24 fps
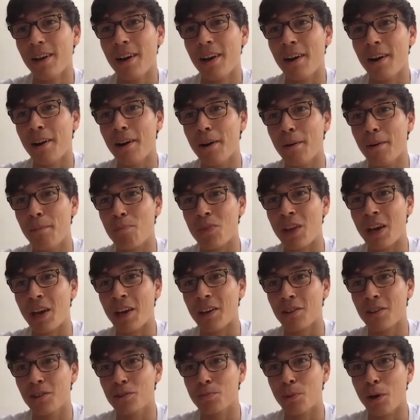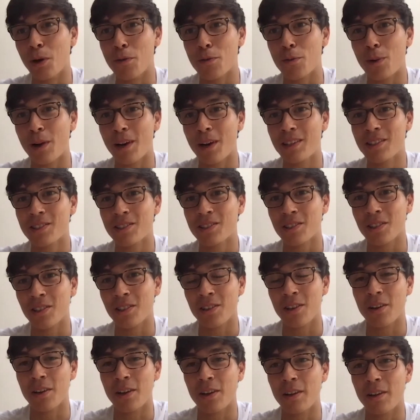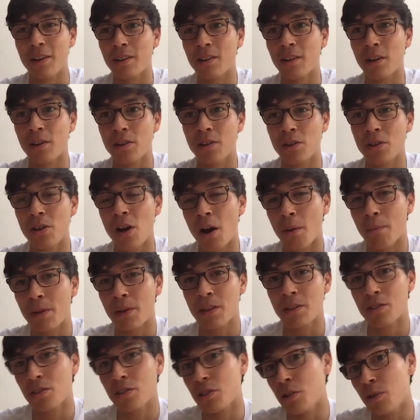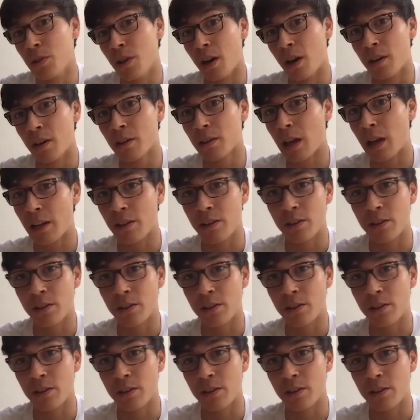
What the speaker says: That goes both ways. So you can't be too young and you